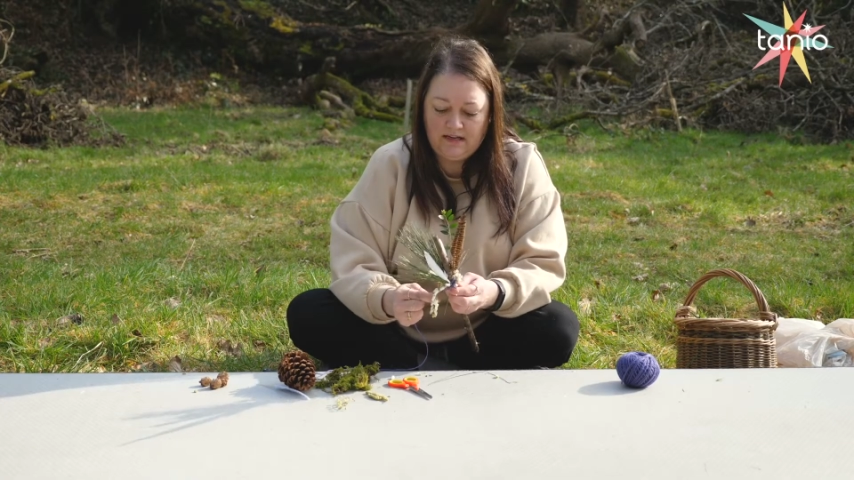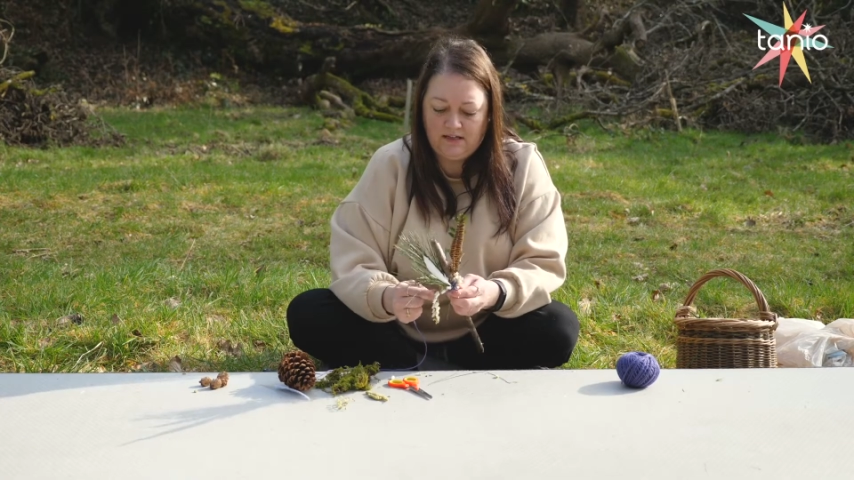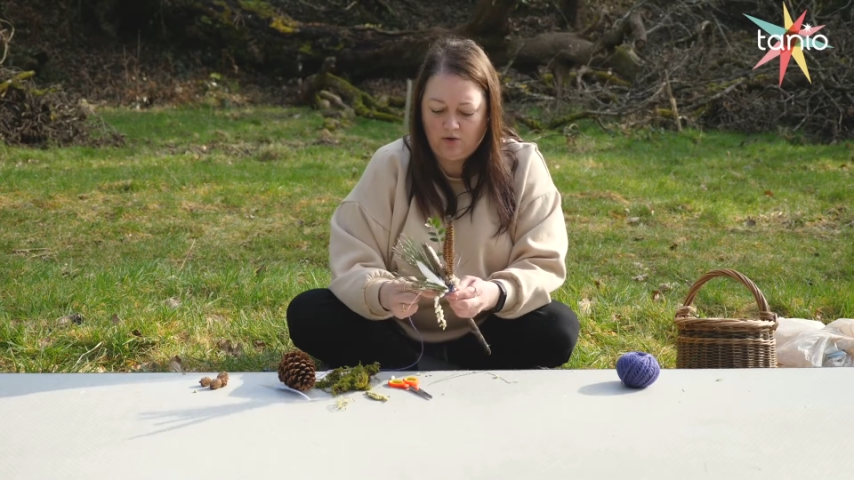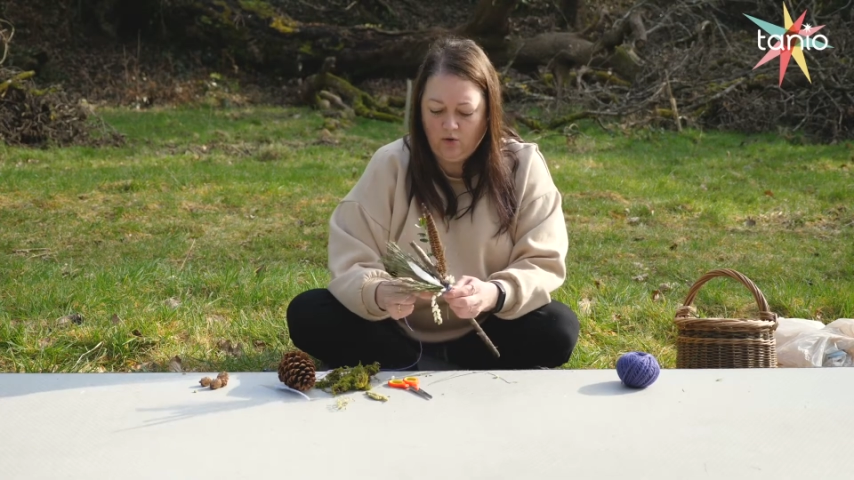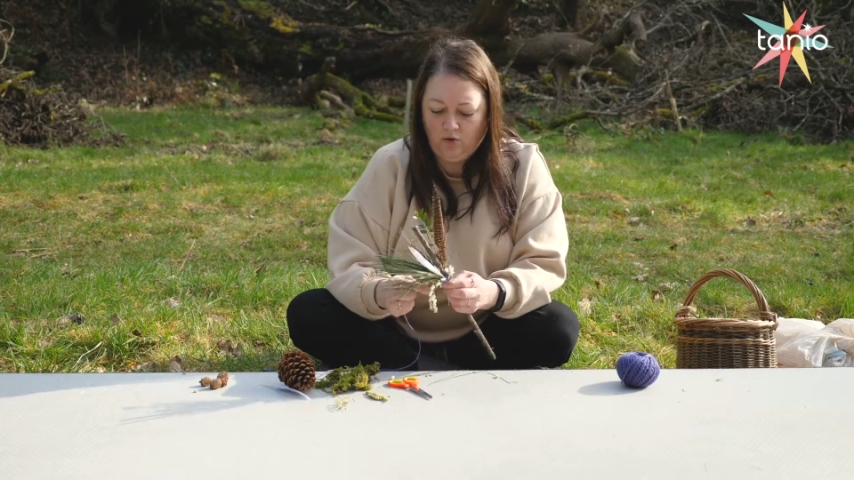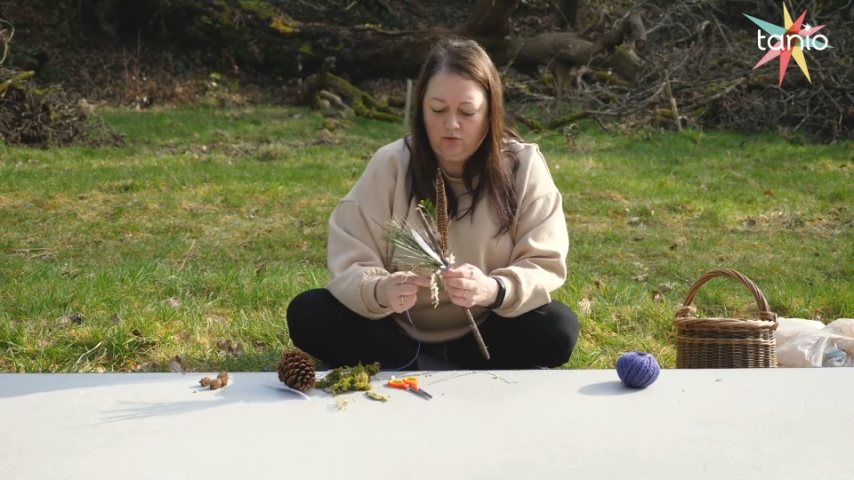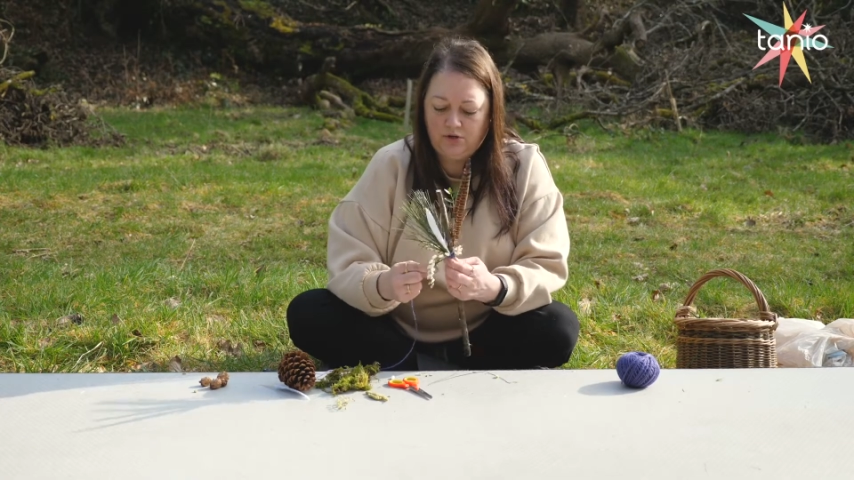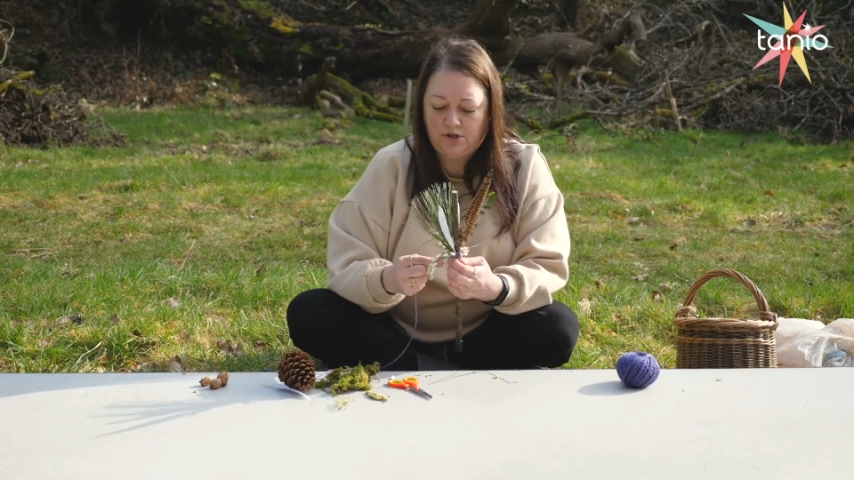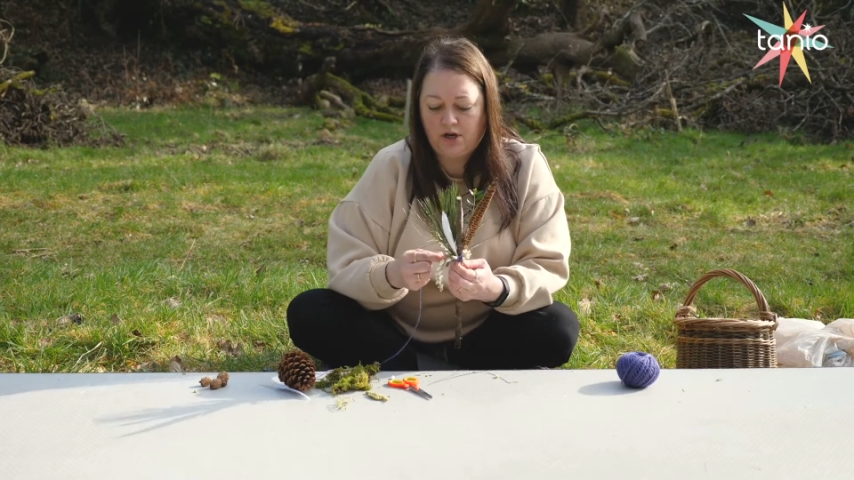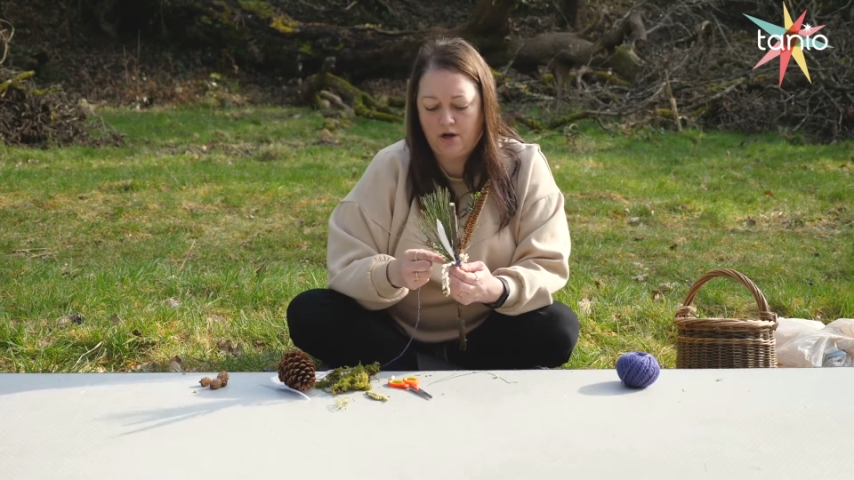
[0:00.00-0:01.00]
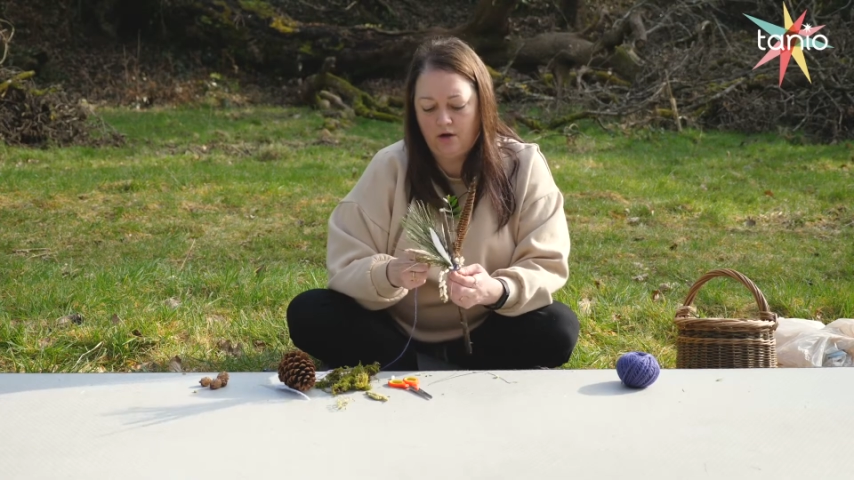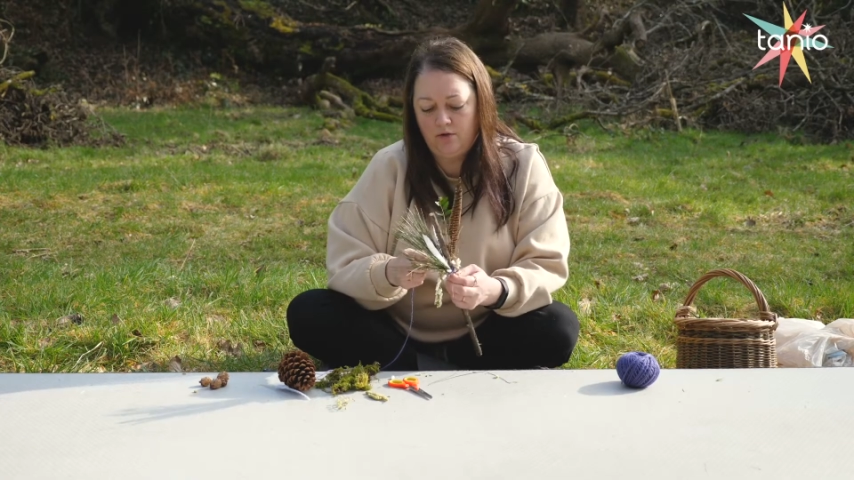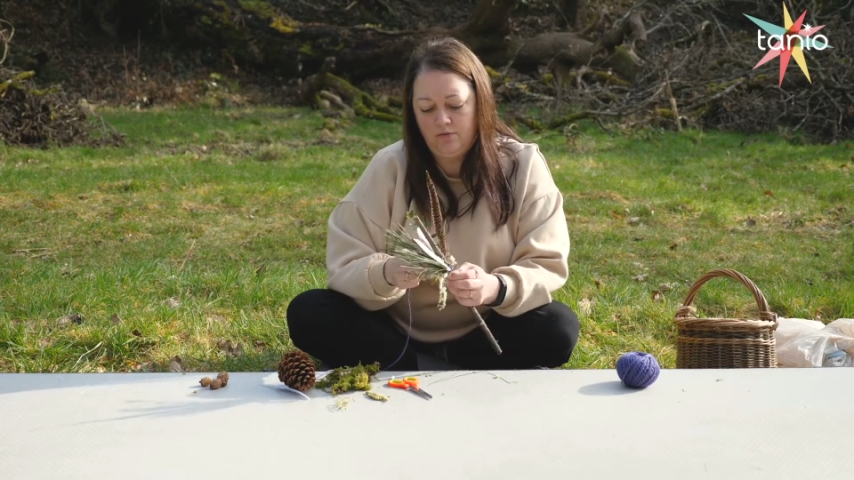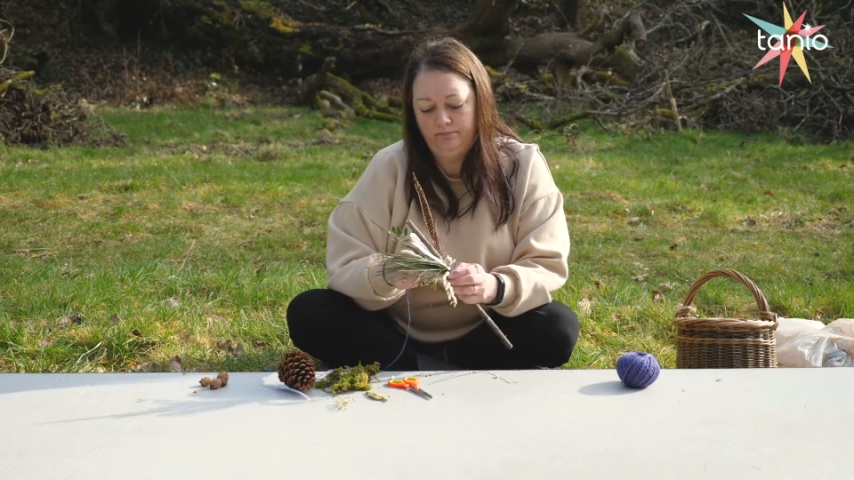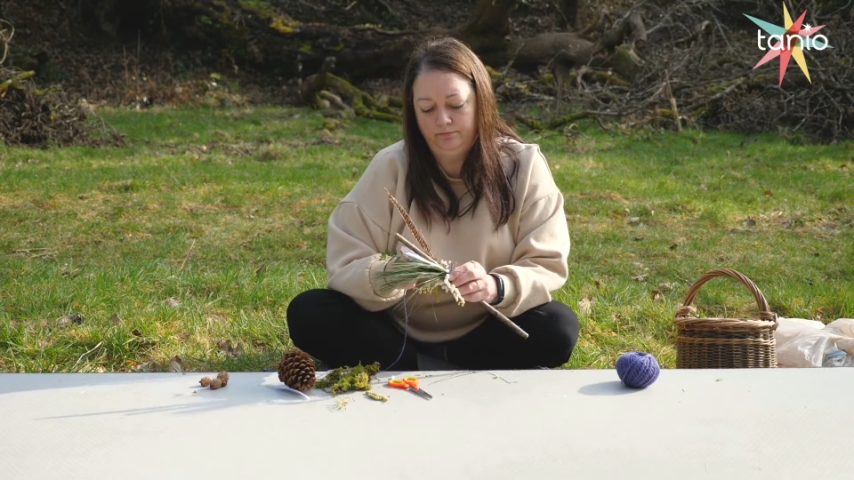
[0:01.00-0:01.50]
is also